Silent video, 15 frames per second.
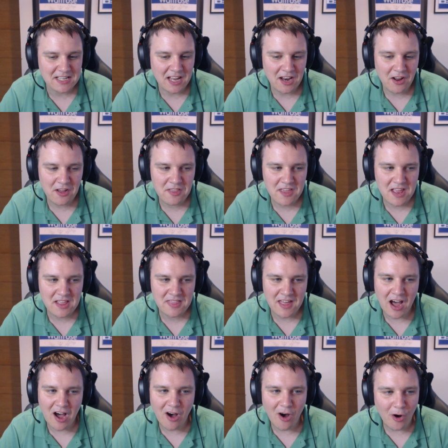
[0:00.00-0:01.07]
and I think
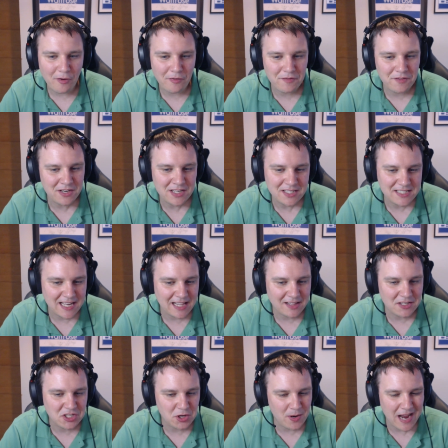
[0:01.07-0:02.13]
that often
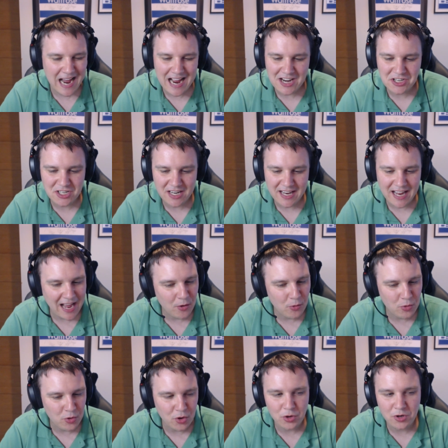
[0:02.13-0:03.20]
tells you actually how
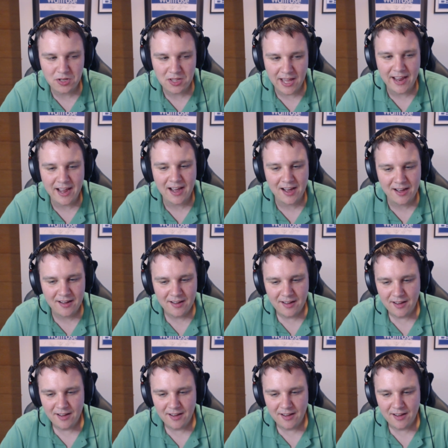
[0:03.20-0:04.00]
good they are.